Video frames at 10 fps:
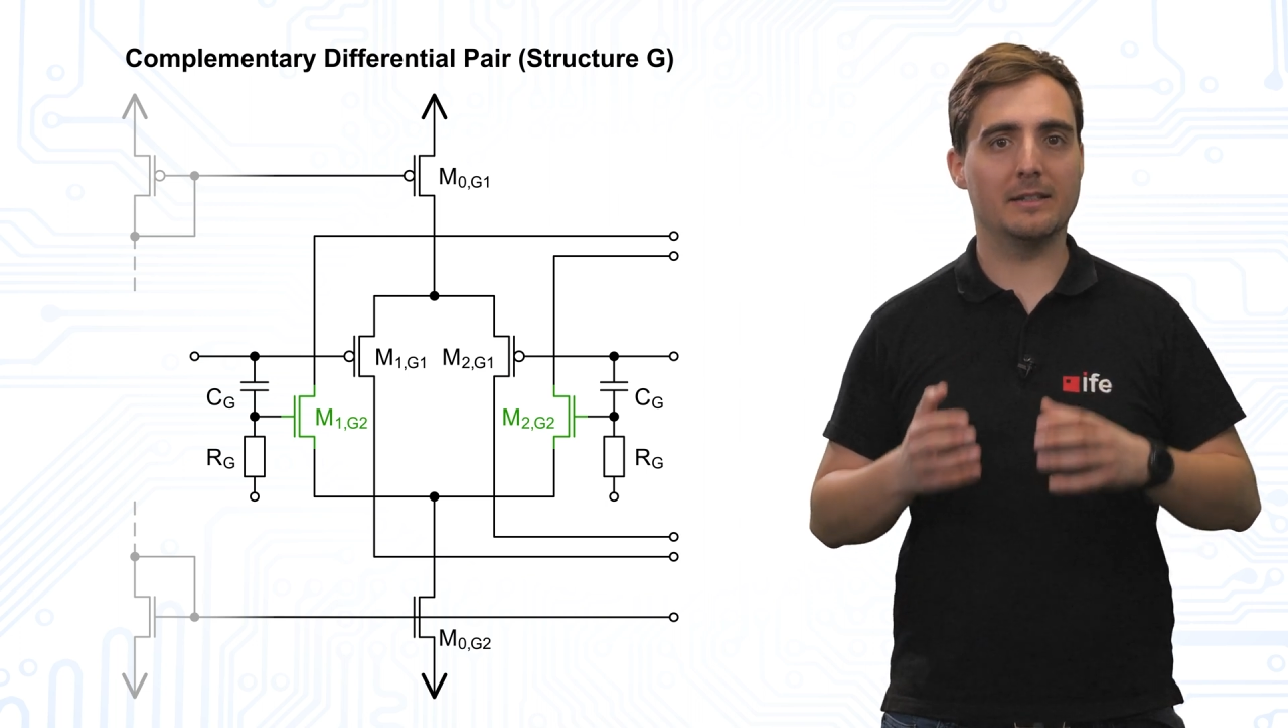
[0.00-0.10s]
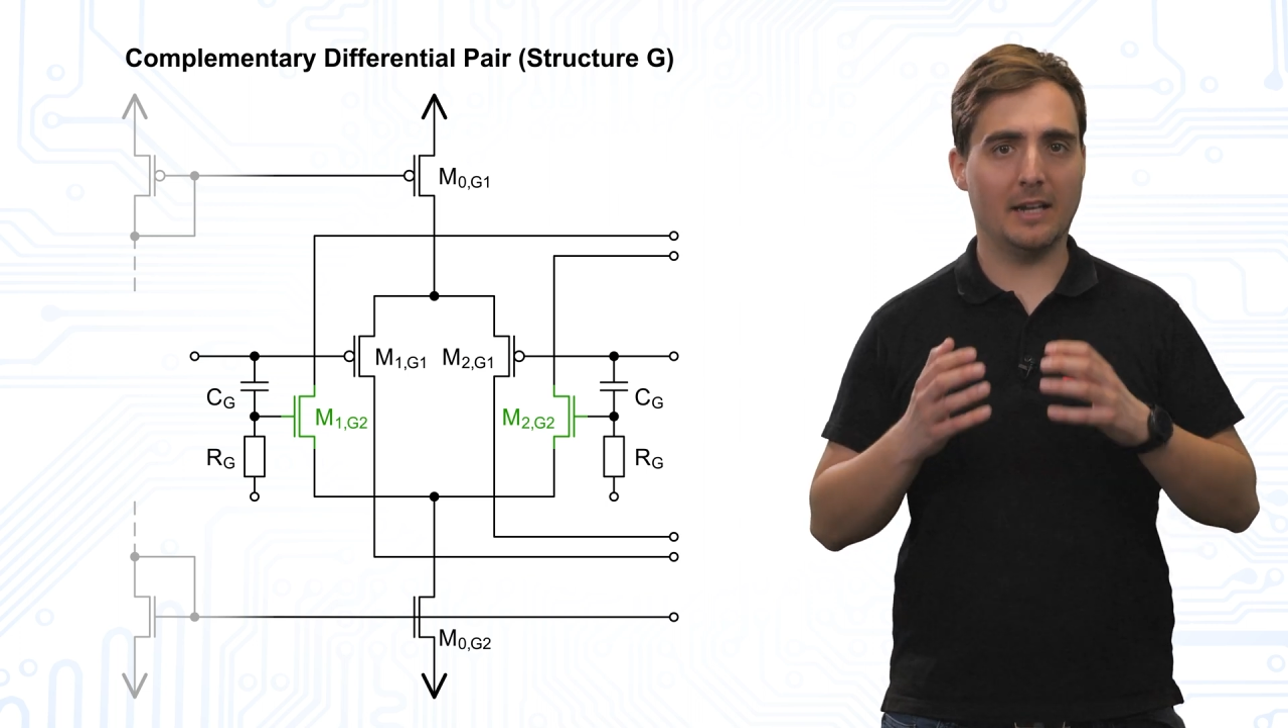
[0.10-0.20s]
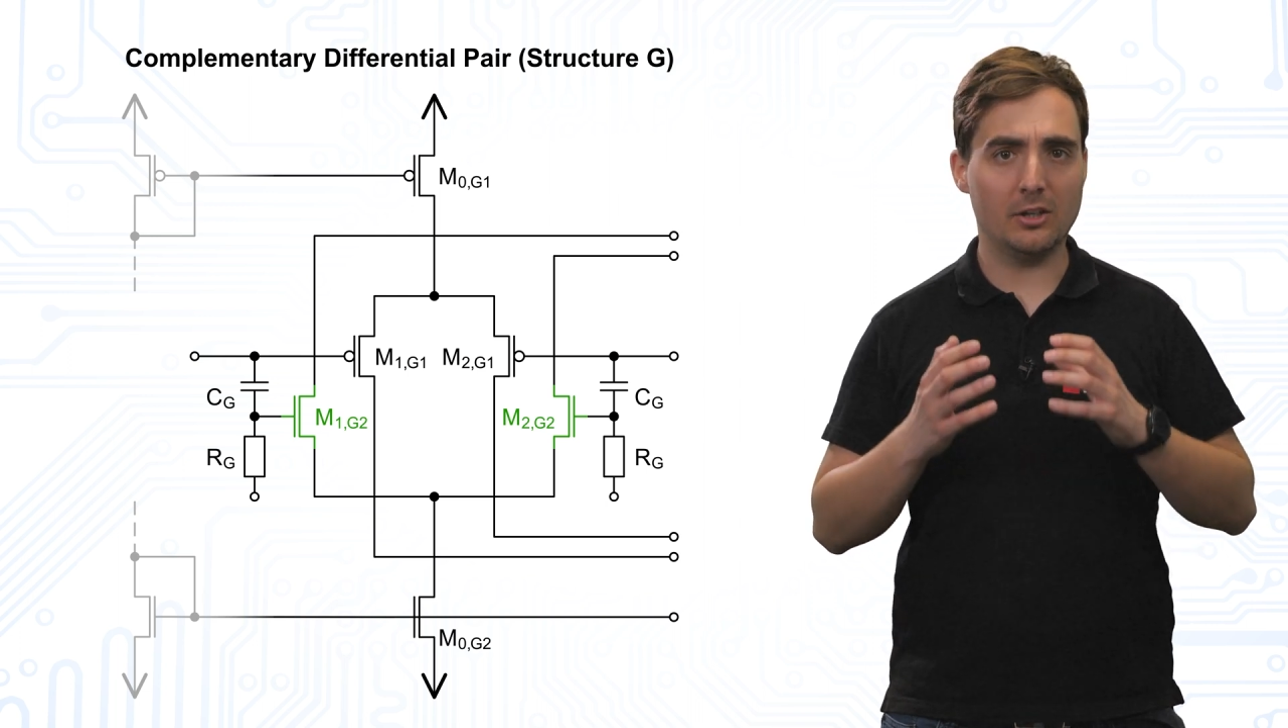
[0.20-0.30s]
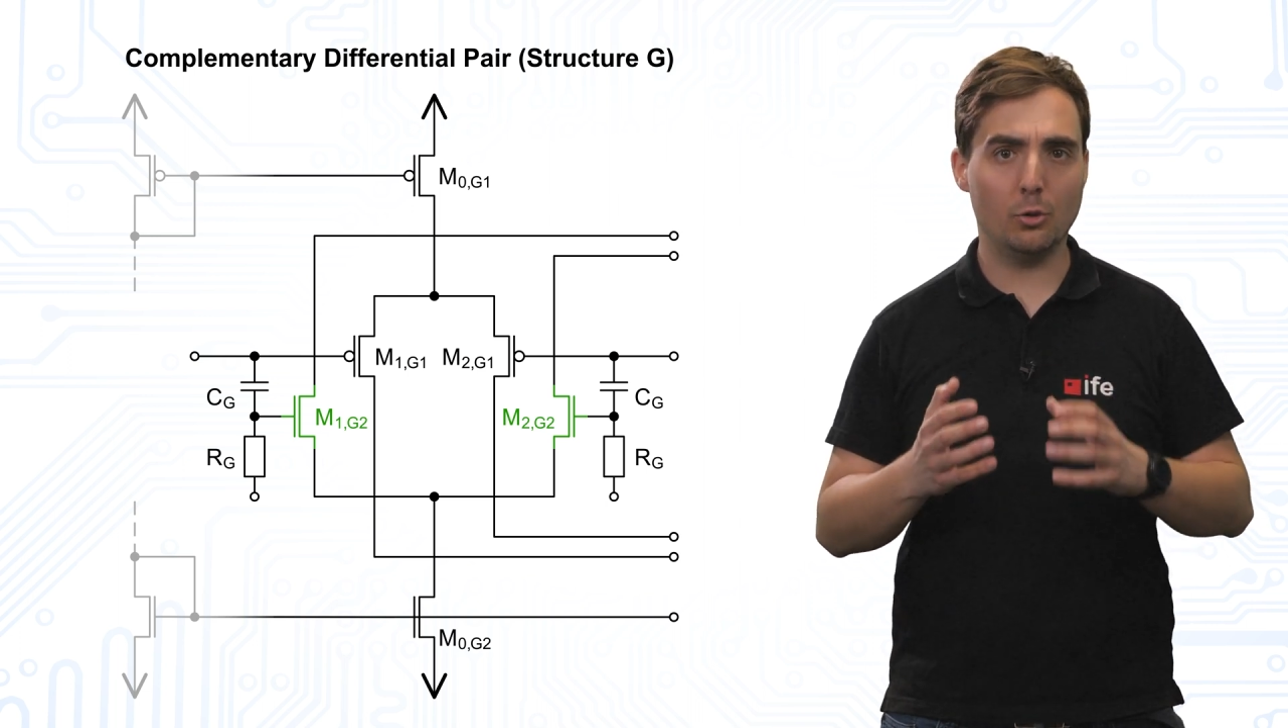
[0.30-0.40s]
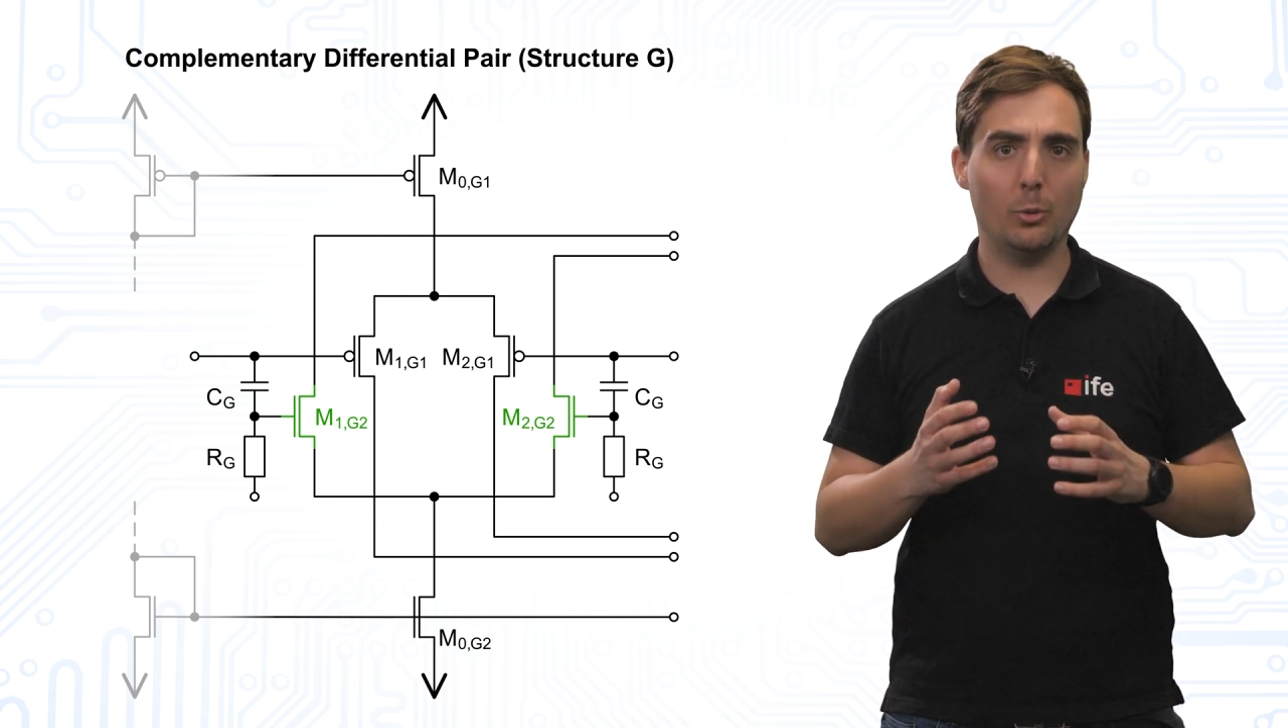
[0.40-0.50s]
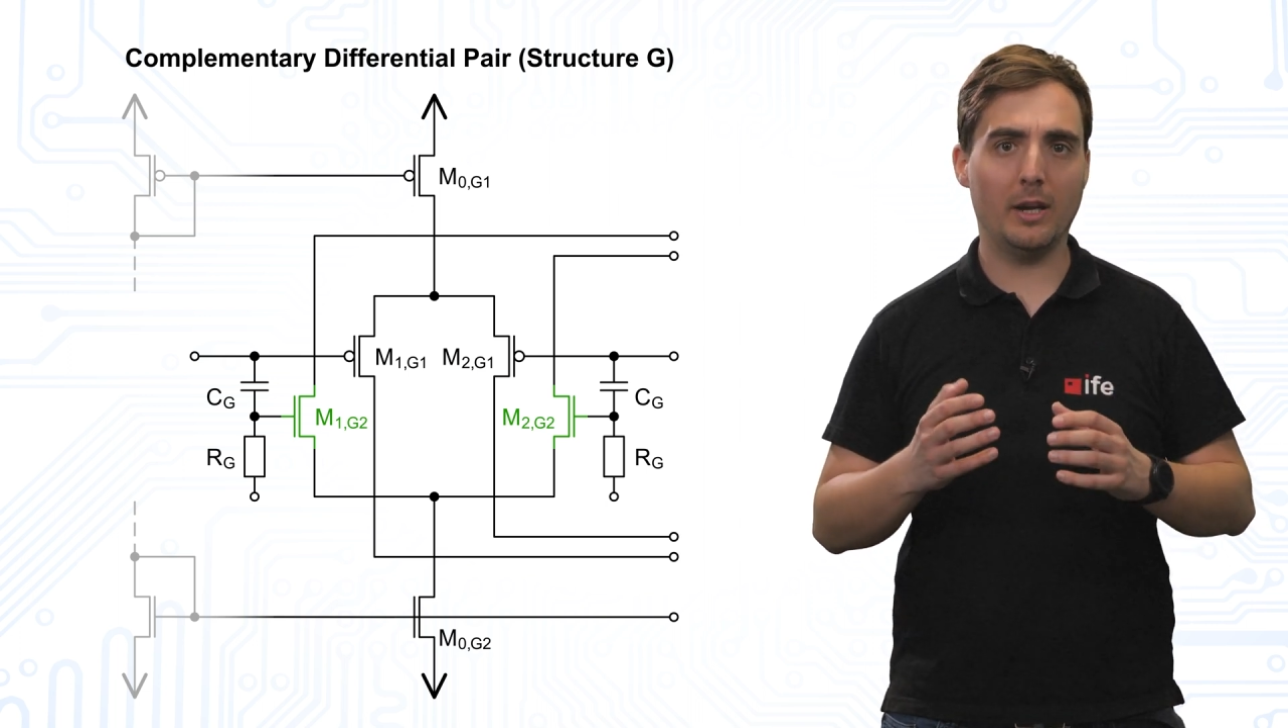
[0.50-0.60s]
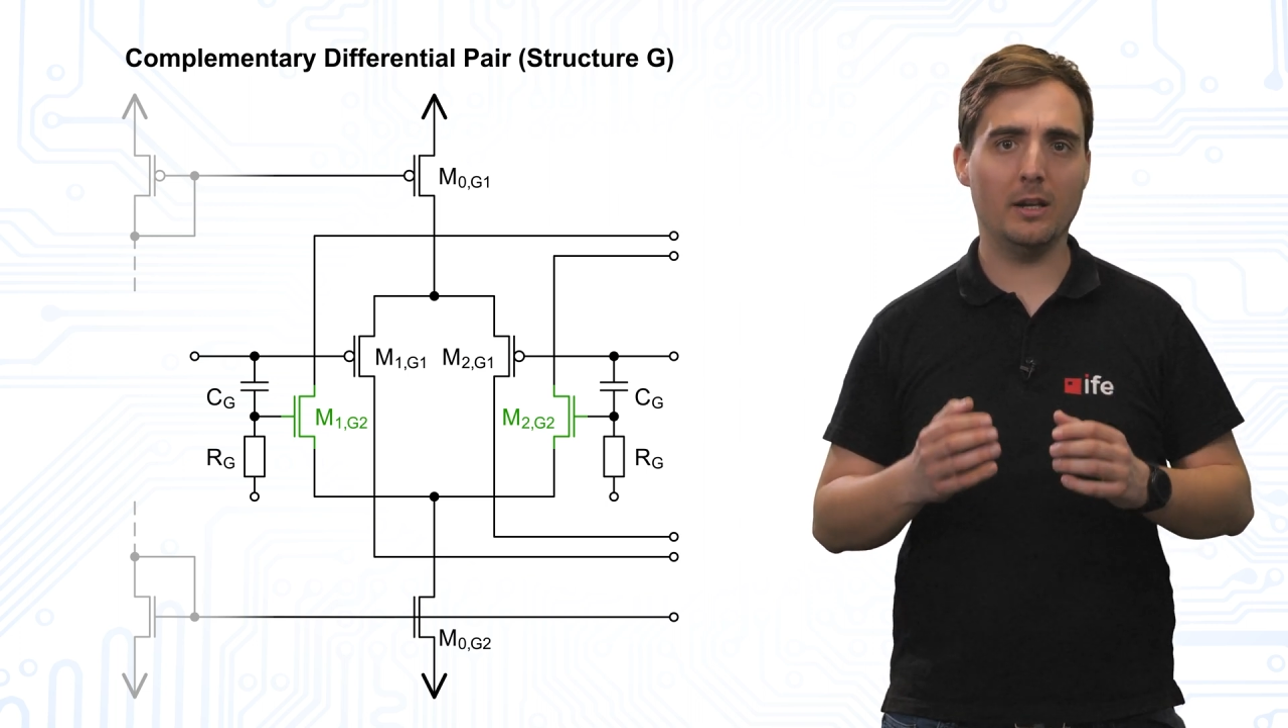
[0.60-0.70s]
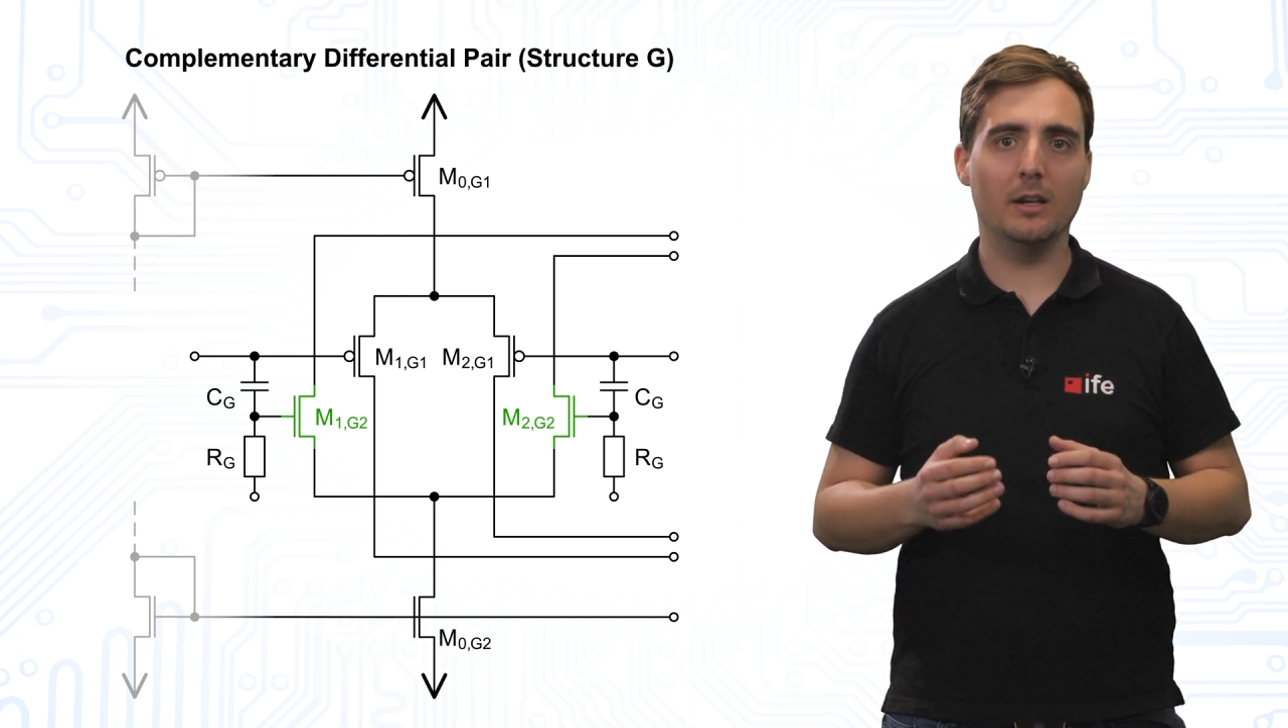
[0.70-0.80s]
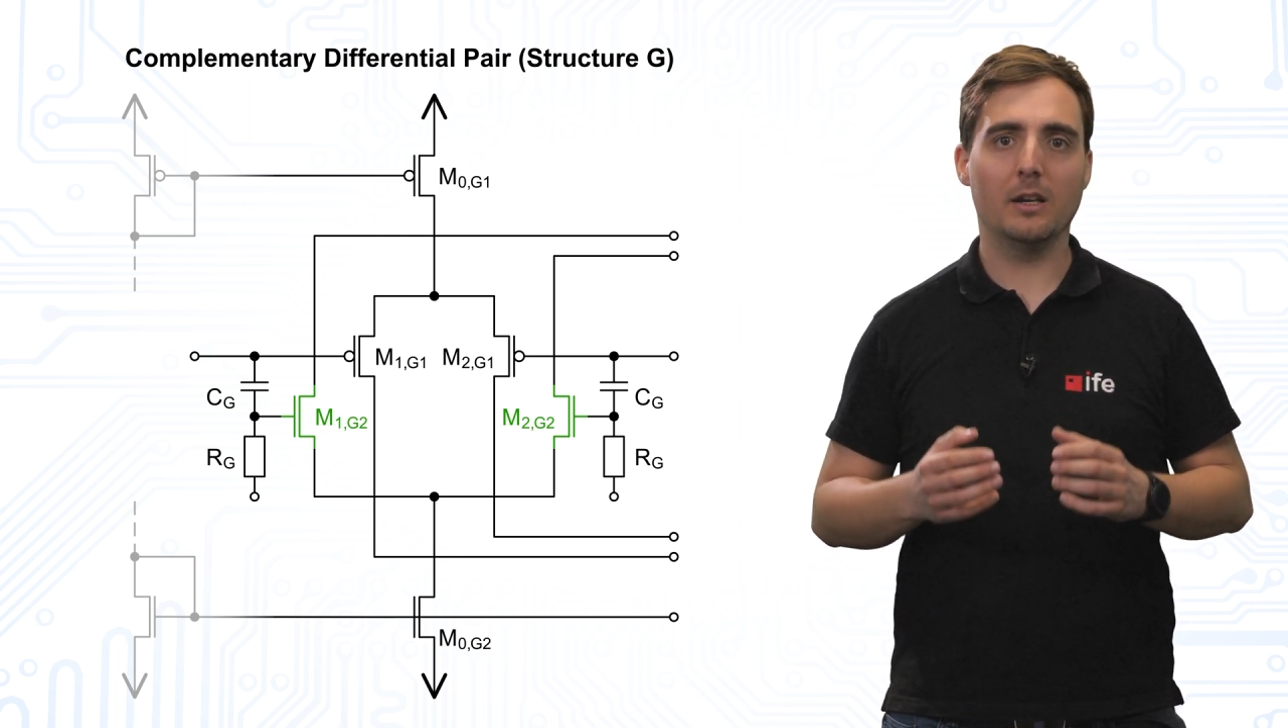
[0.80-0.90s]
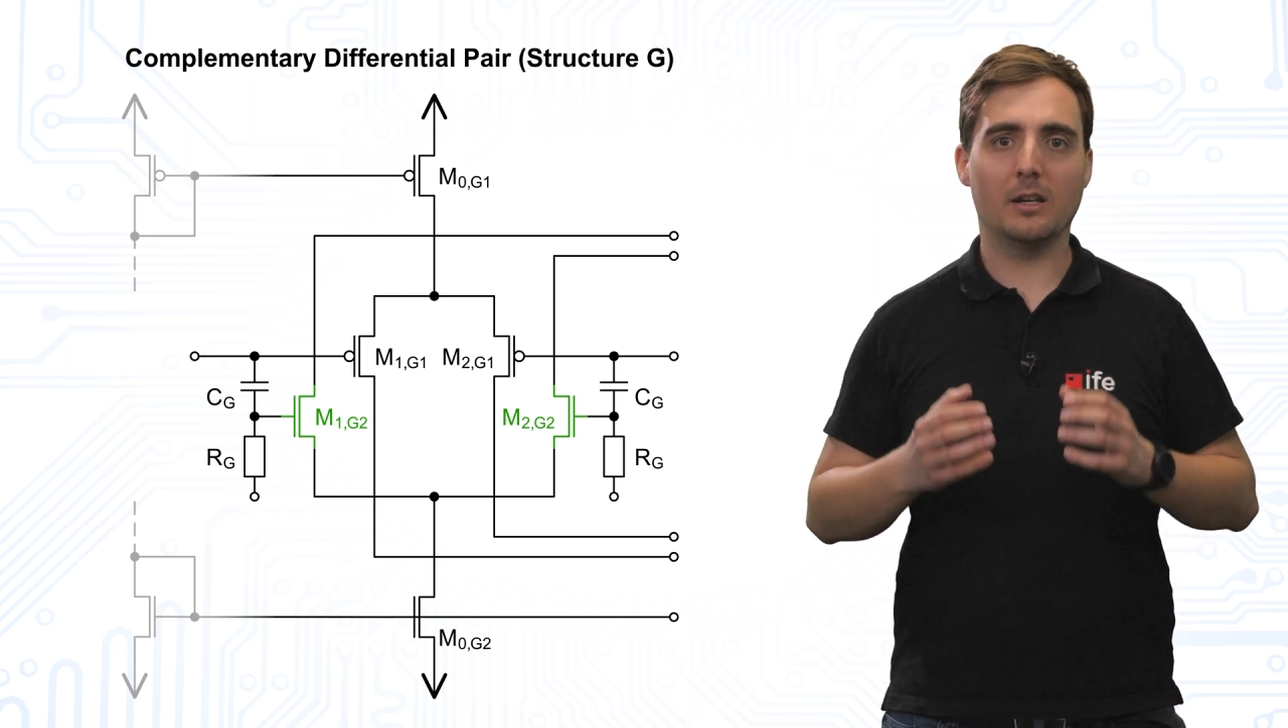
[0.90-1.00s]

such a way